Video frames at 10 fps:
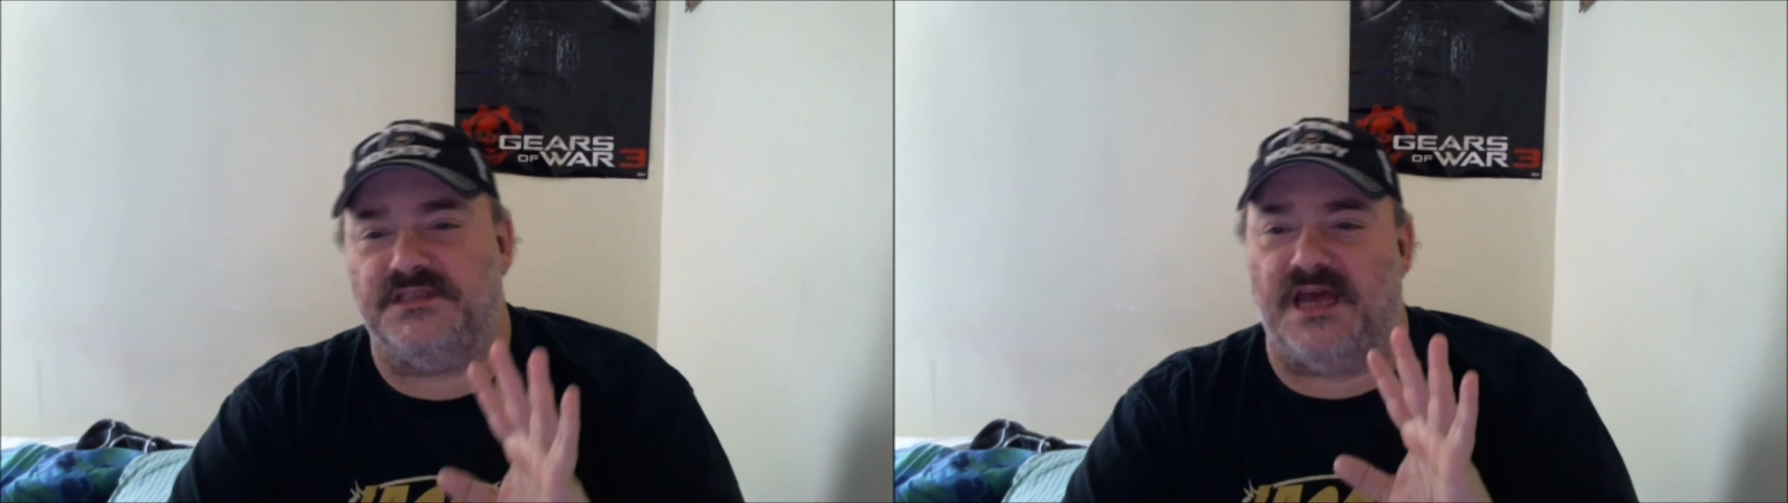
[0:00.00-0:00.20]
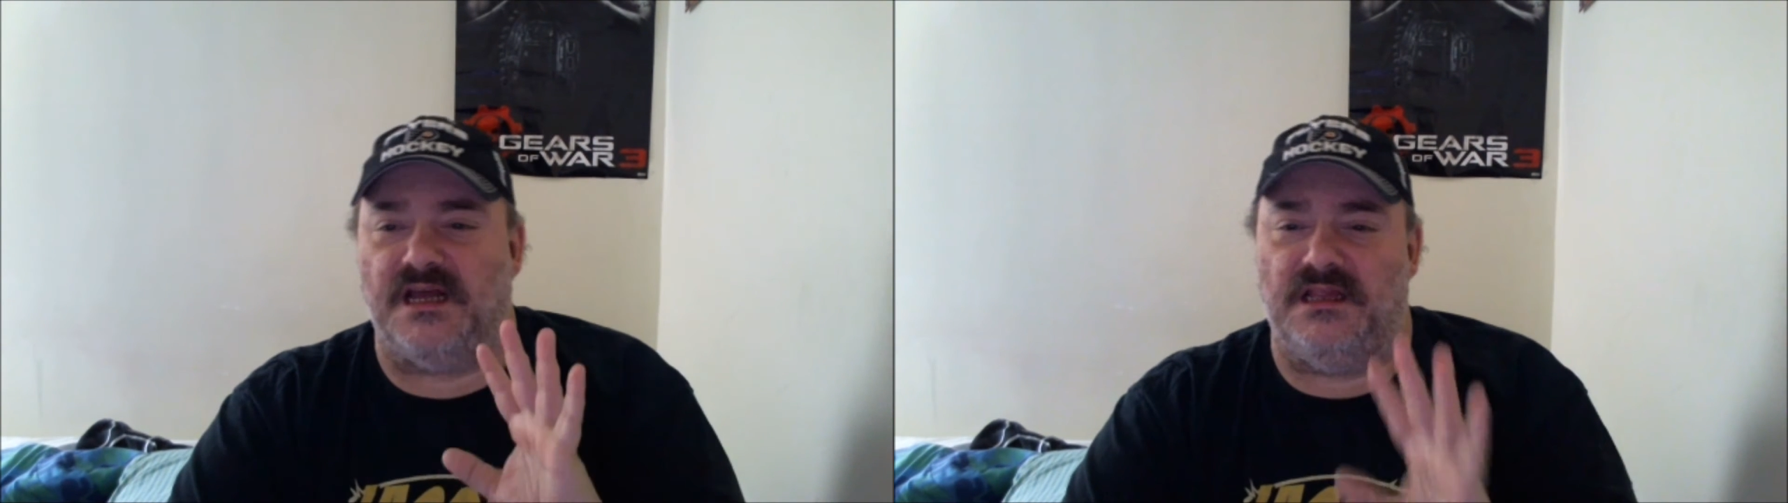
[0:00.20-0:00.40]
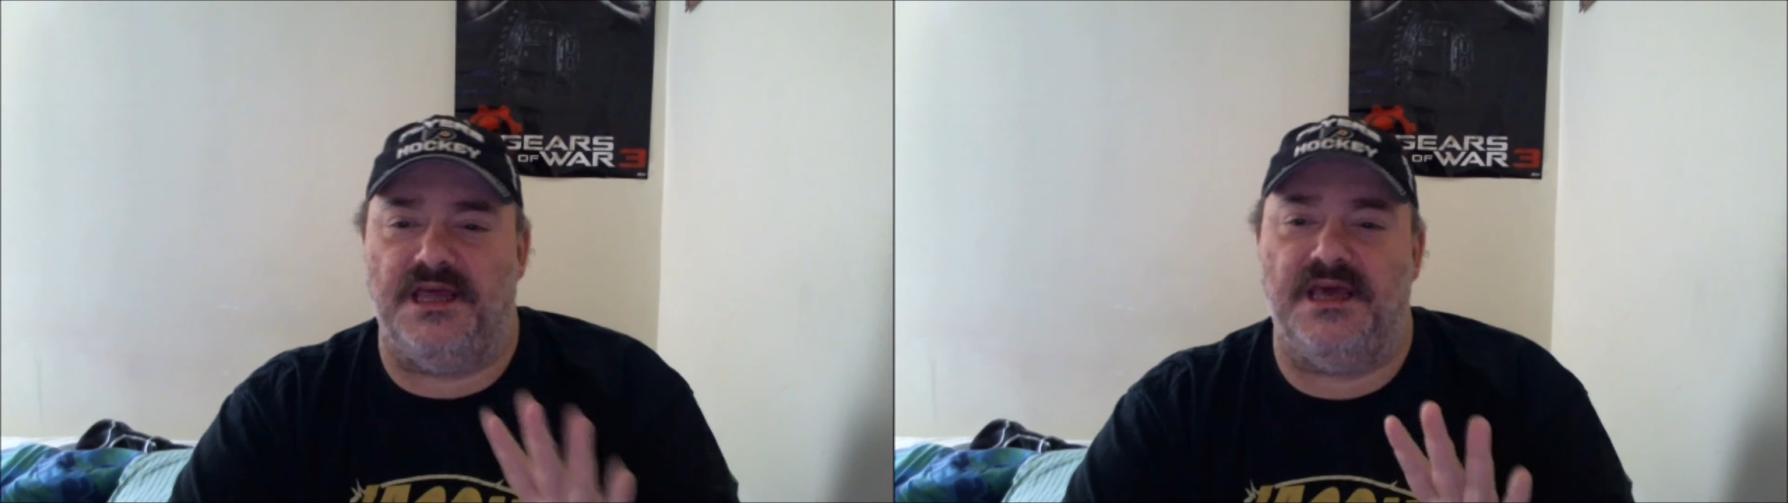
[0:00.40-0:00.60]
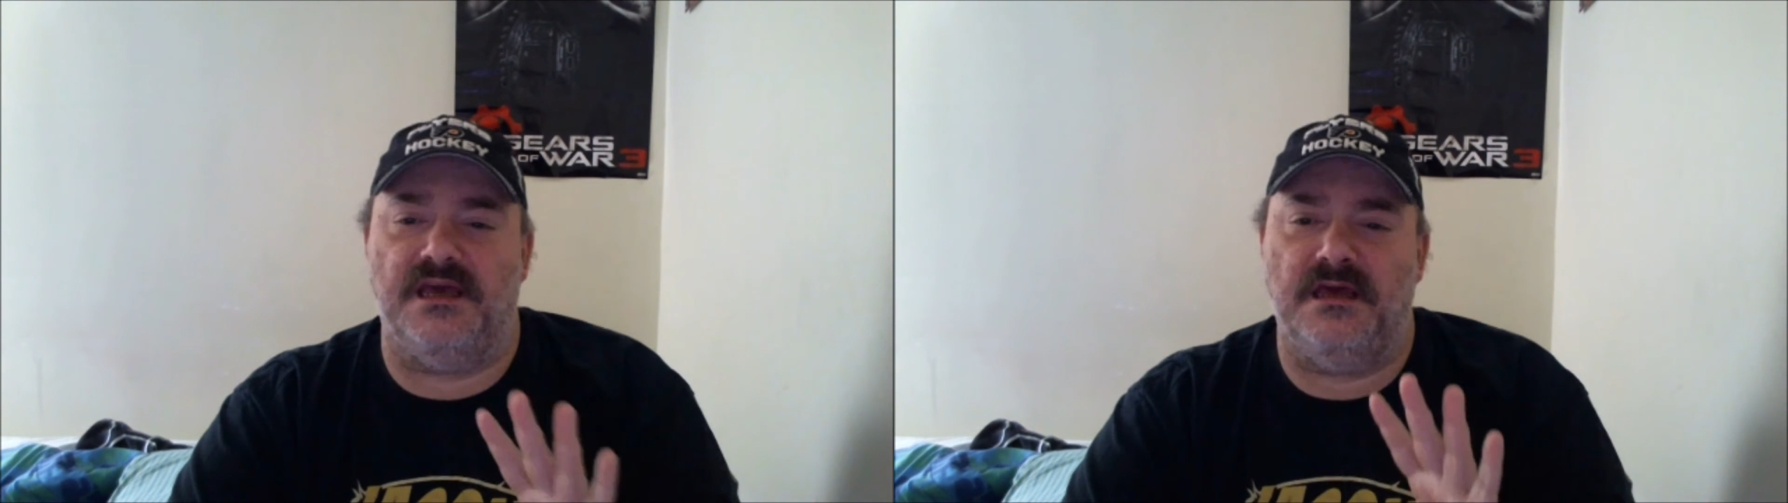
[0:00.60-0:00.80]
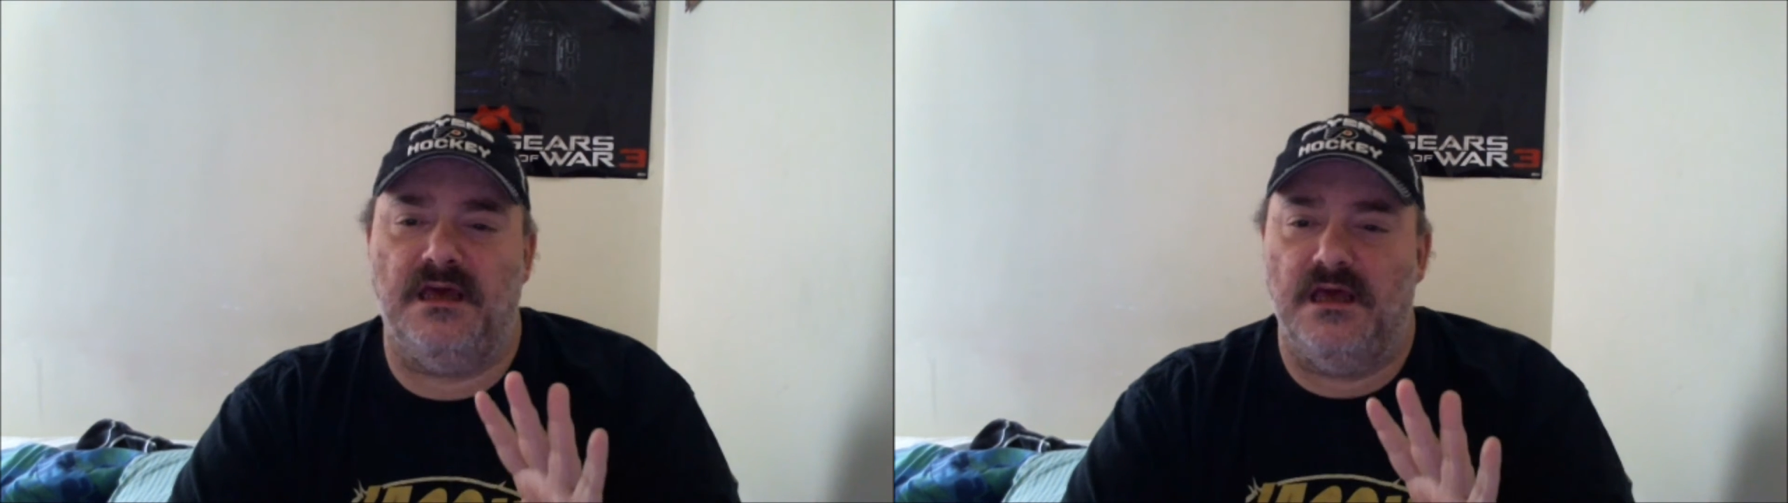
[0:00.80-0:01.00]
that
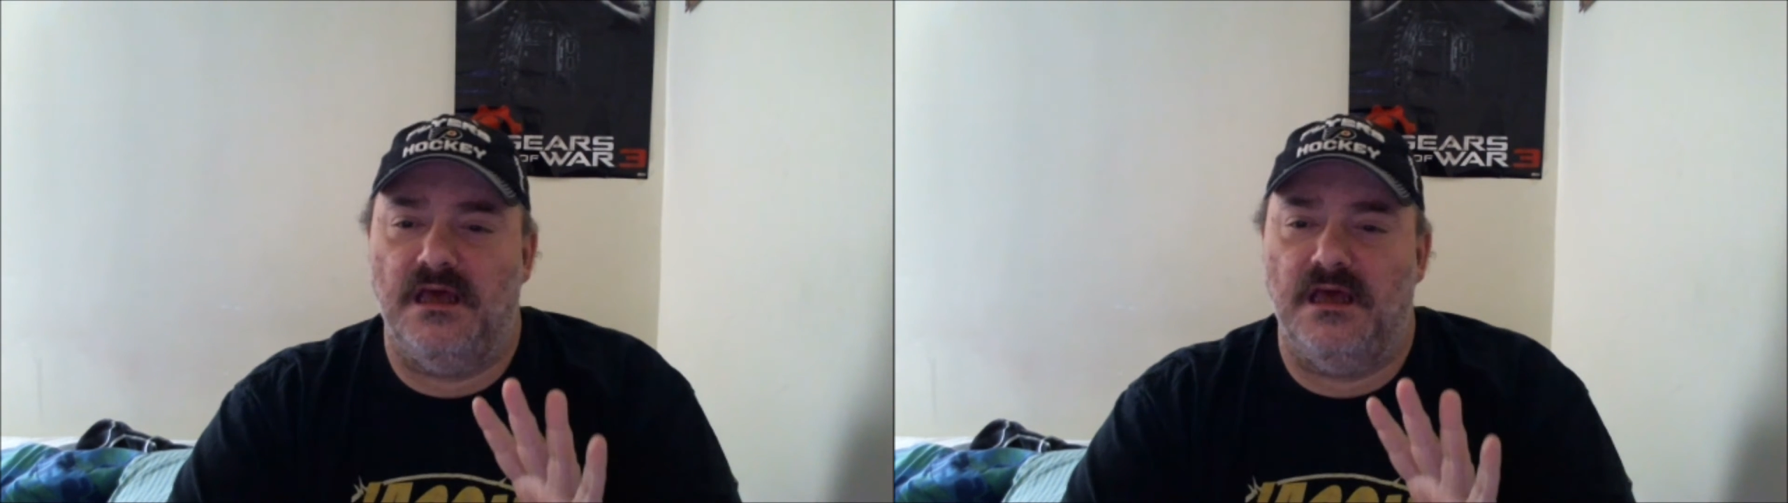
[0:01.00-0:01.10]
cling.